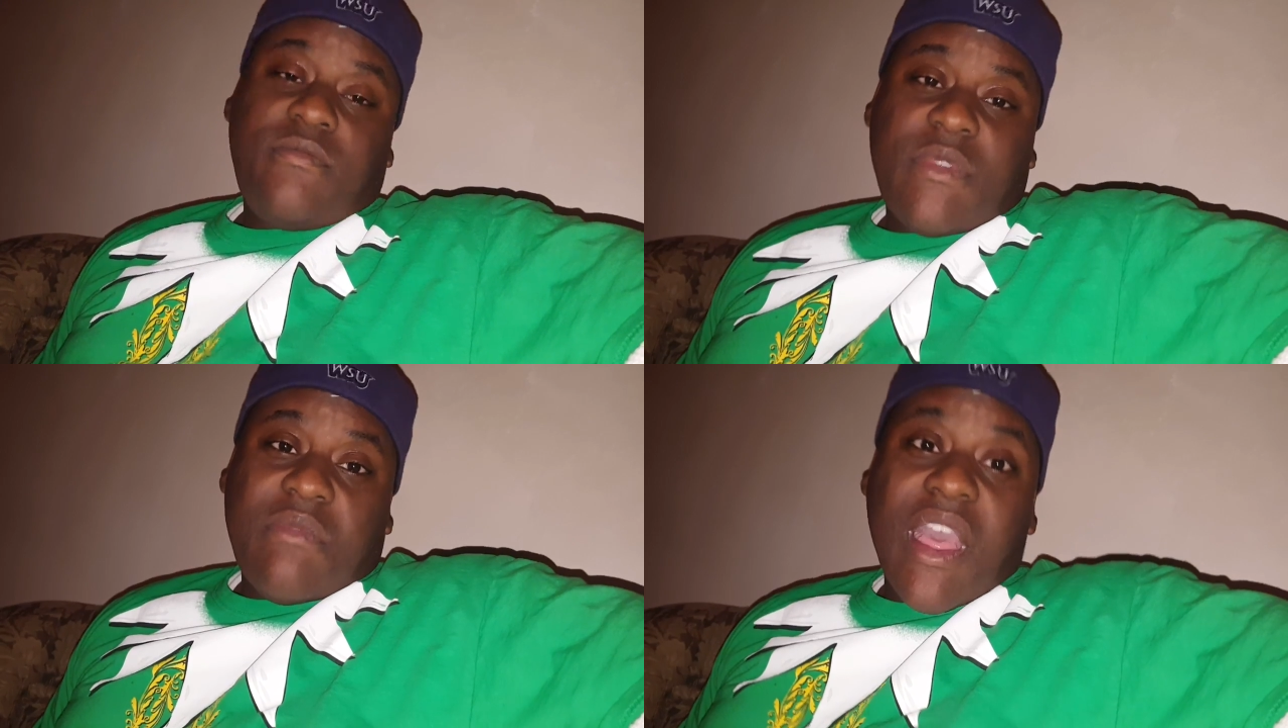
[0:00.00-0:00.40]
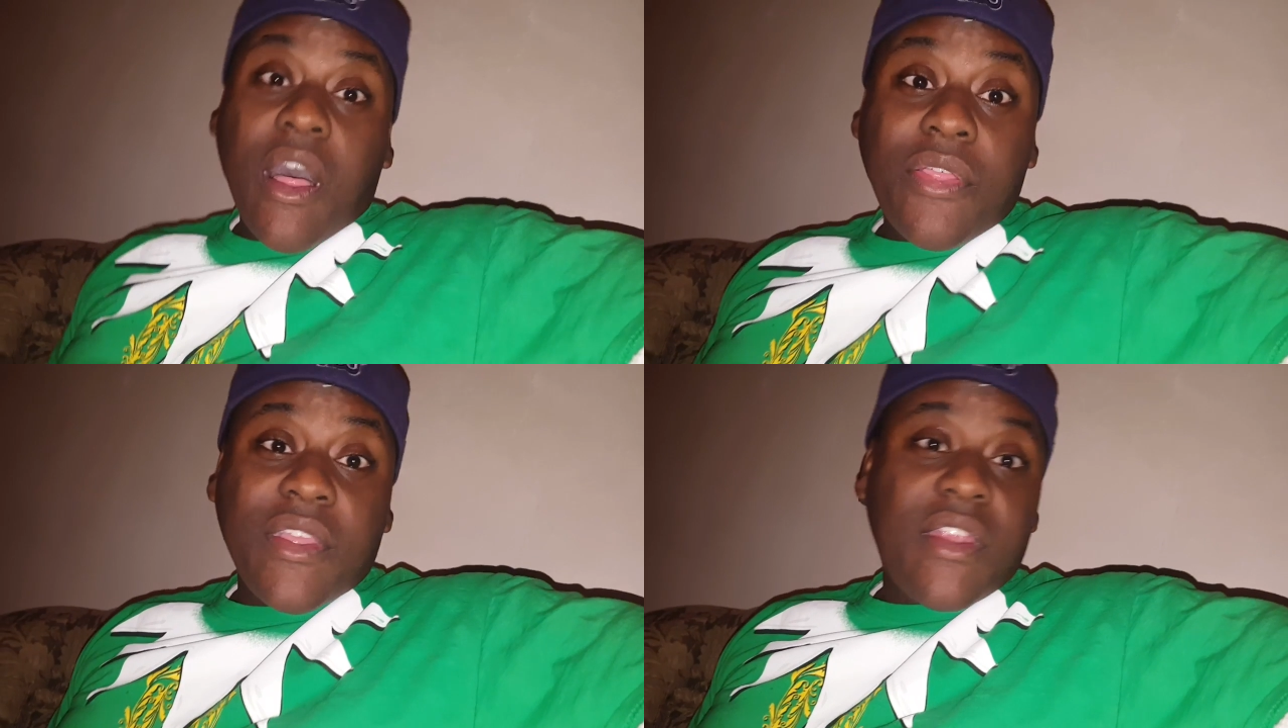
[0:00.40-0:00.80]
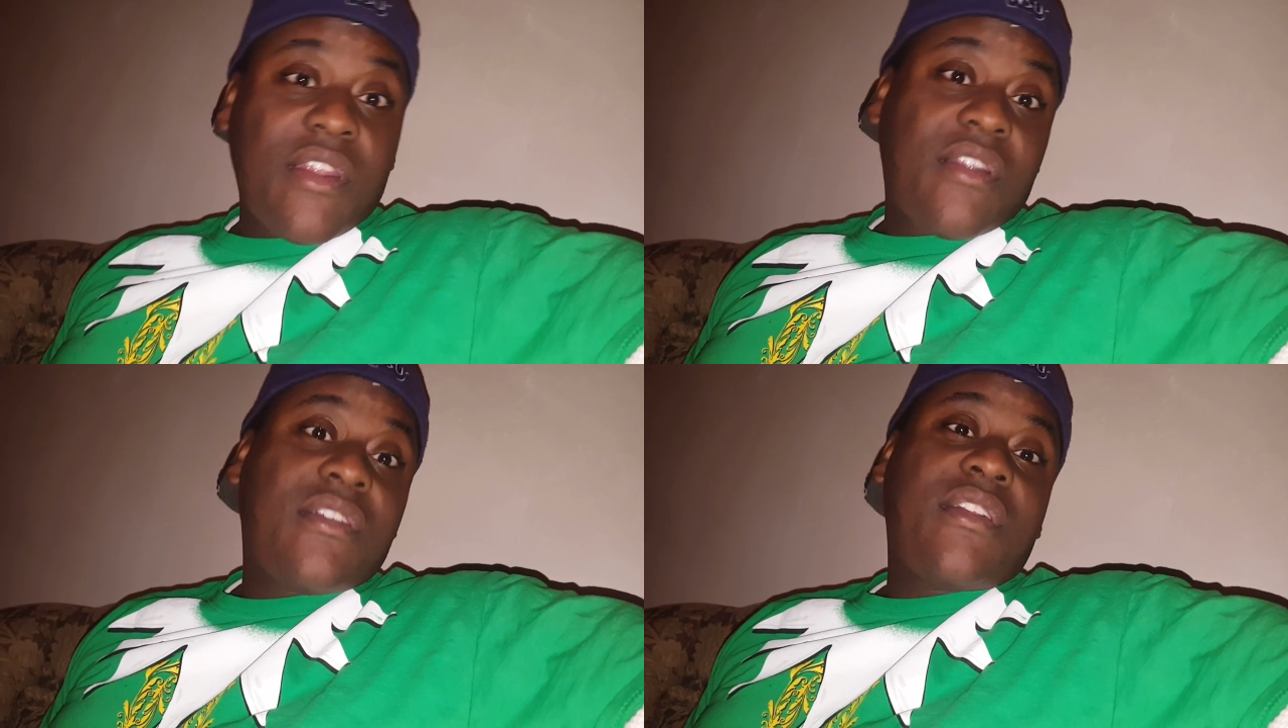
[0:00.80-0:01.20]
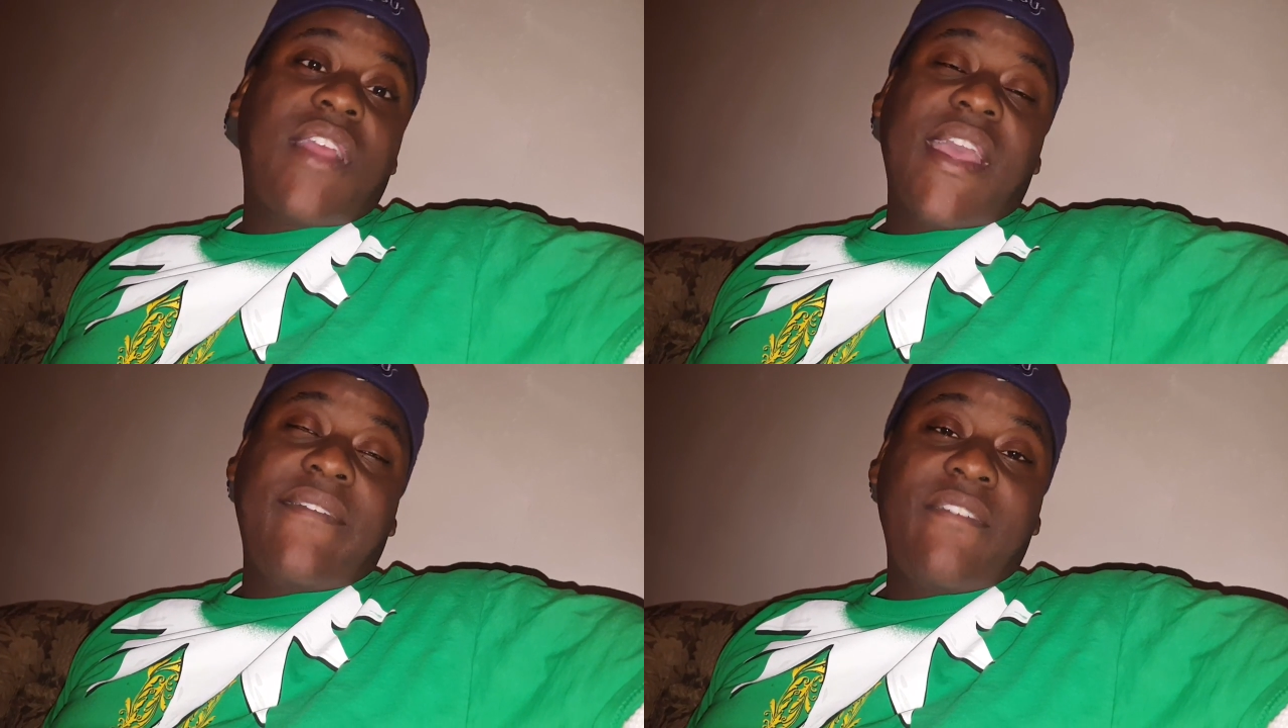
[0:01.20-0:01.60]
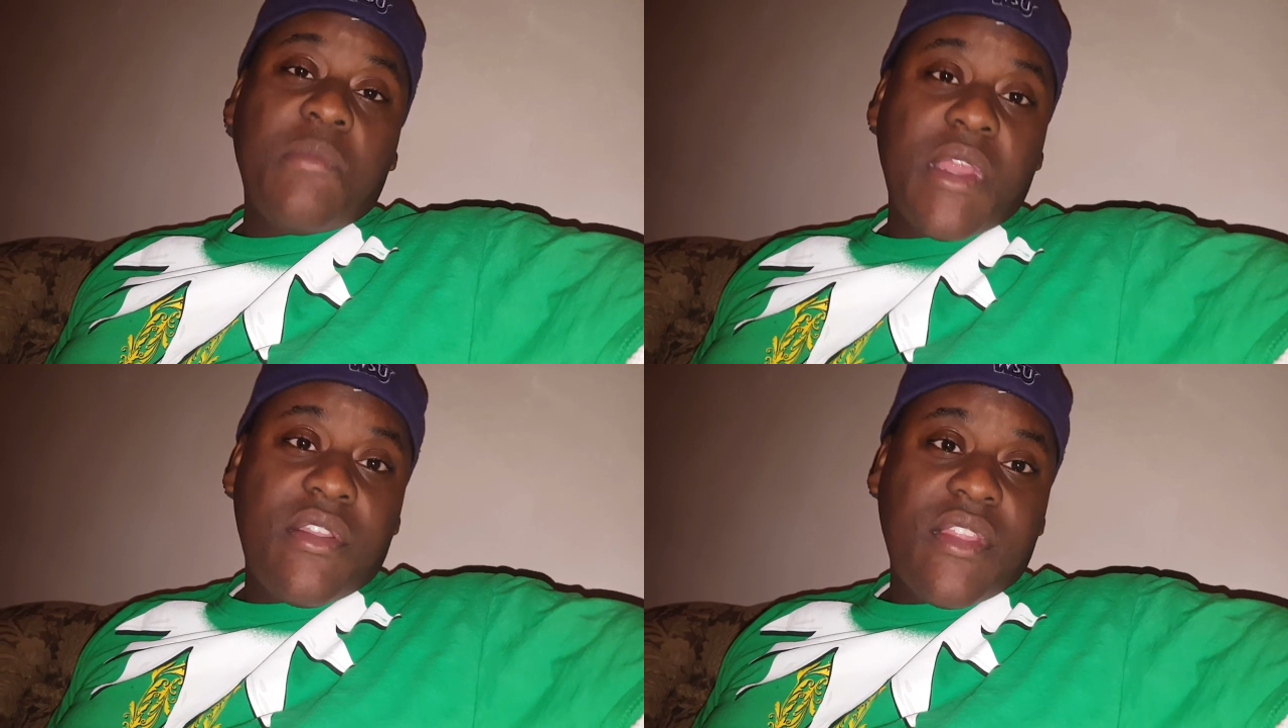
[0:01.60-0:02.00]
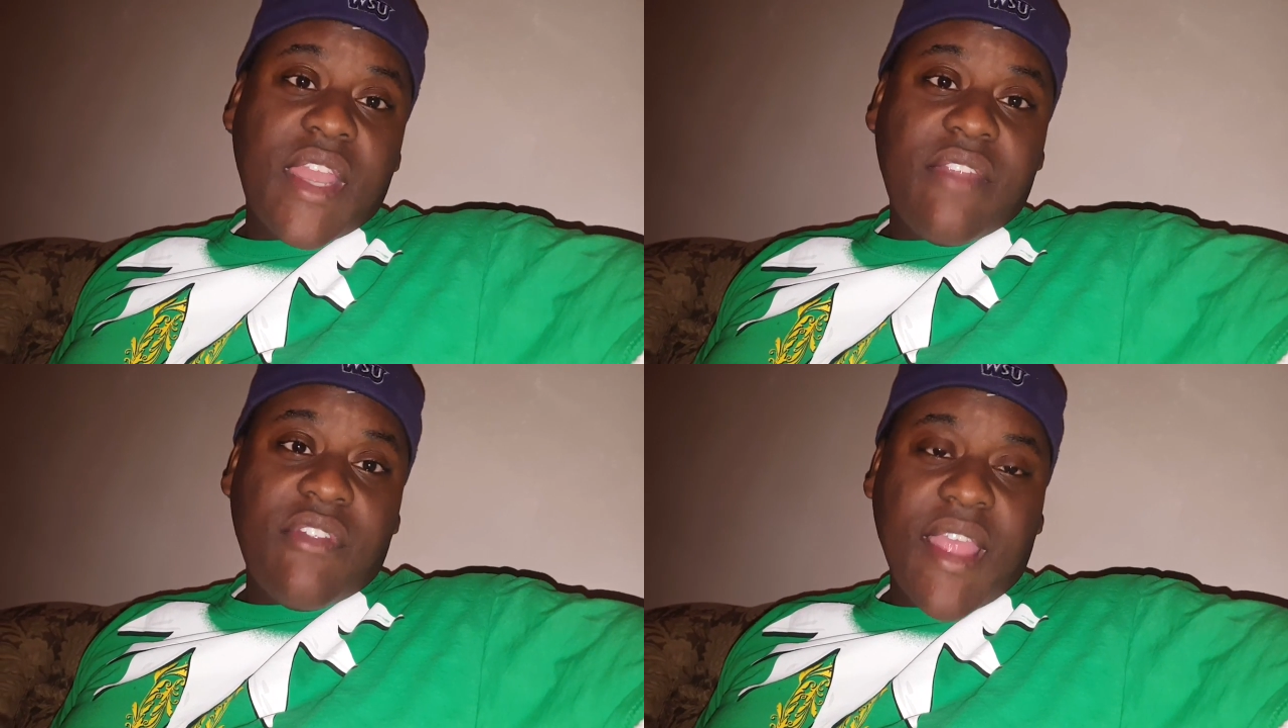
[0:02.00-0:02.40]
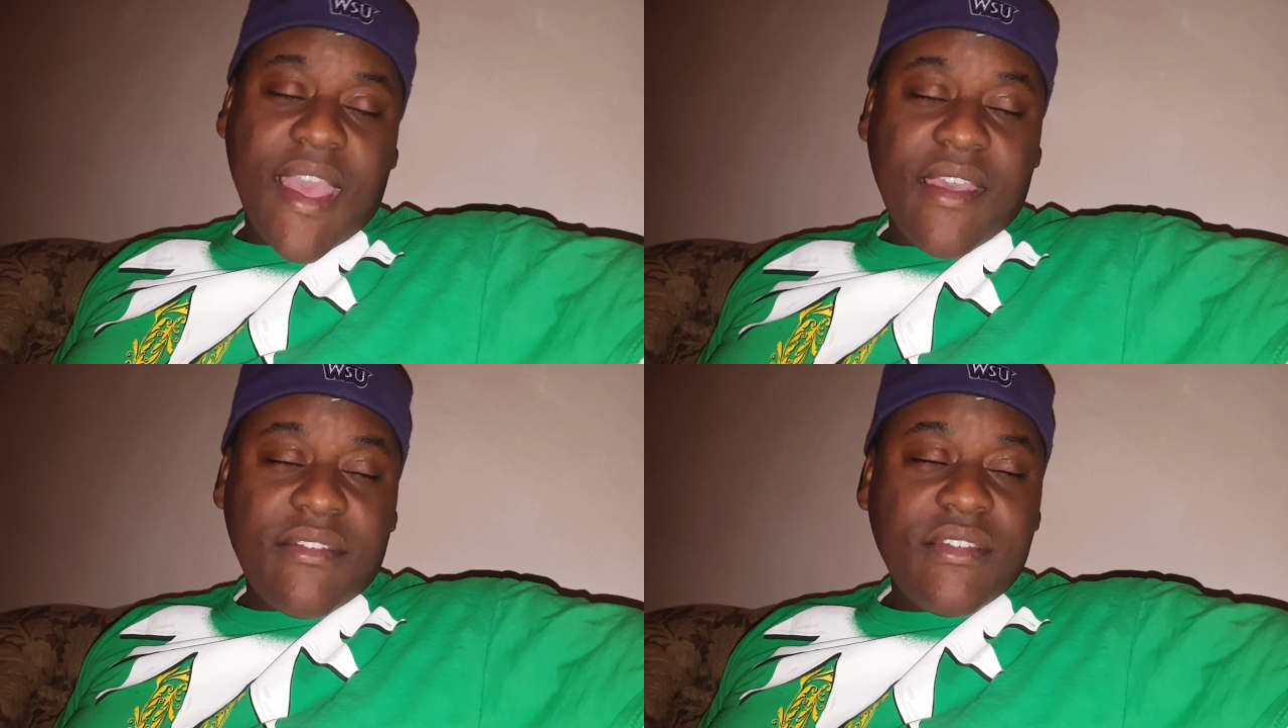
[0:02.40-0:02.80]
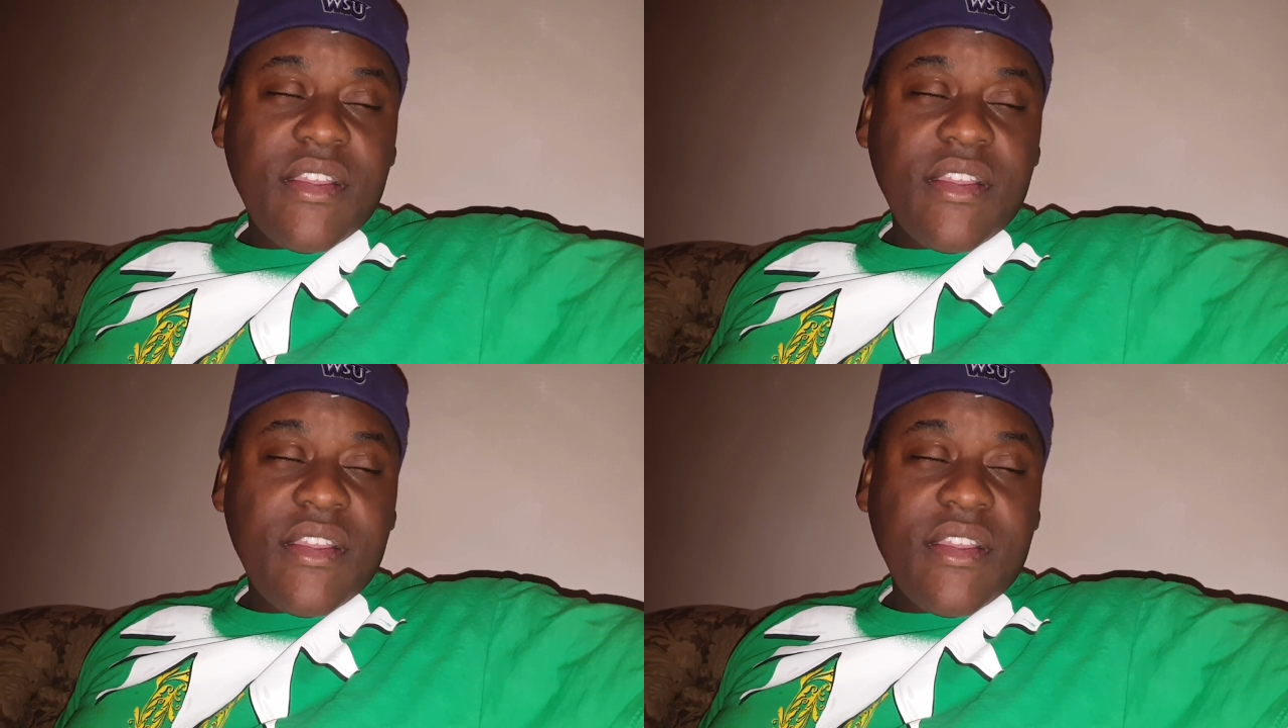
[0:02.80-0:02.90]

I'm healthier. I feel better than I ever have.